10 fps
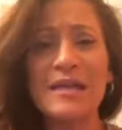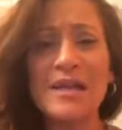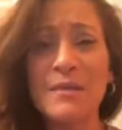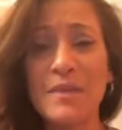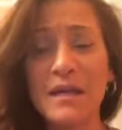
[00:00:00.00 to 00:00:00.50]
And
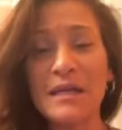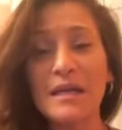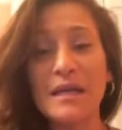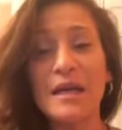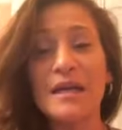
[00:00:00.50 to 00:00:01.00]
yeah,
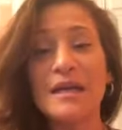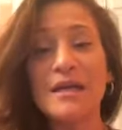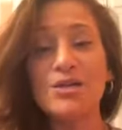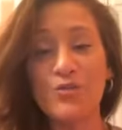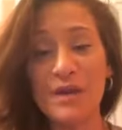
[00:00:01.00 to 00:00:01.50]
money
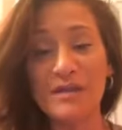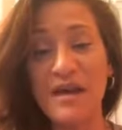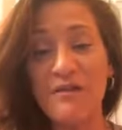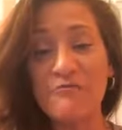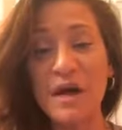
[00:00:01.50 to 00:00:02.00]
is great to
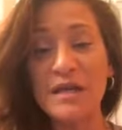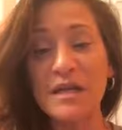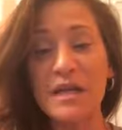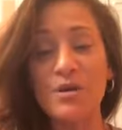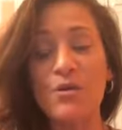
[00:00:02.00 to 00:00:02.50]
have
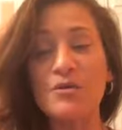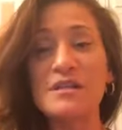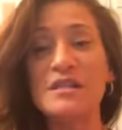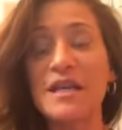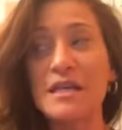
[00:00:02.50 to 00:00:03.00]
money and all
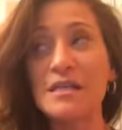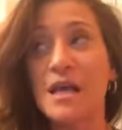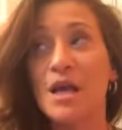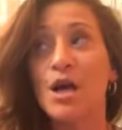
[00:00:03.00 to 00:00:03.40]
these things,